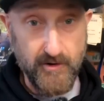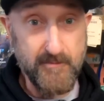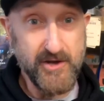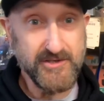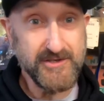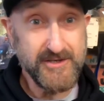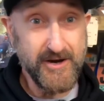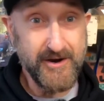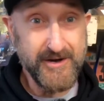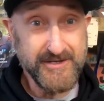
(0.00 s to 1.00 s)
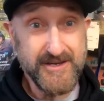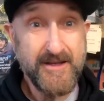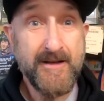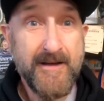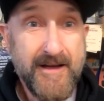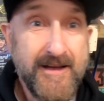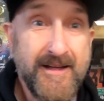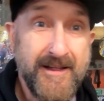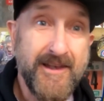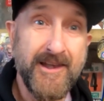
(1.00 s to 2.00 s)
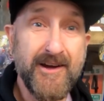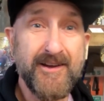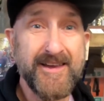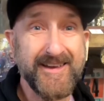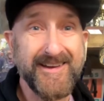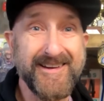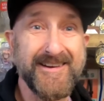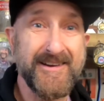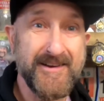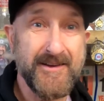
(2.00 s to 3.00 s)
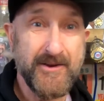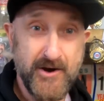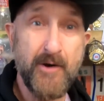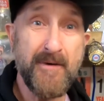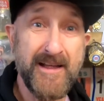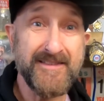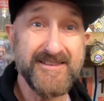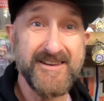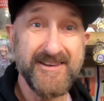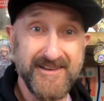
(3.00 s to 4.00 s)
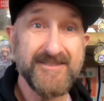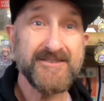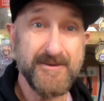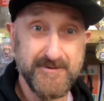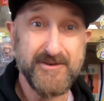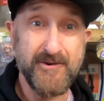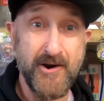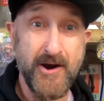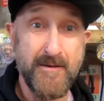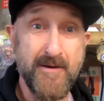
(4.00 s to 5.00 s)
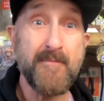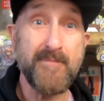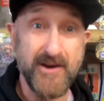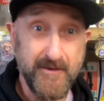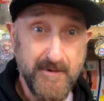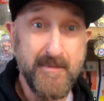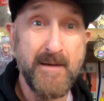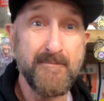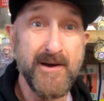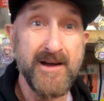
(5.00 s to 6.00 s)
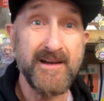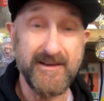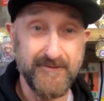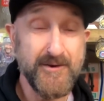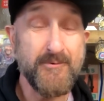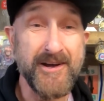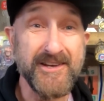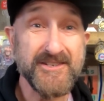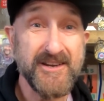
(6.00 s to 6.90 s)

our merchandise. Like, comment, subscribe, become a member if you wish.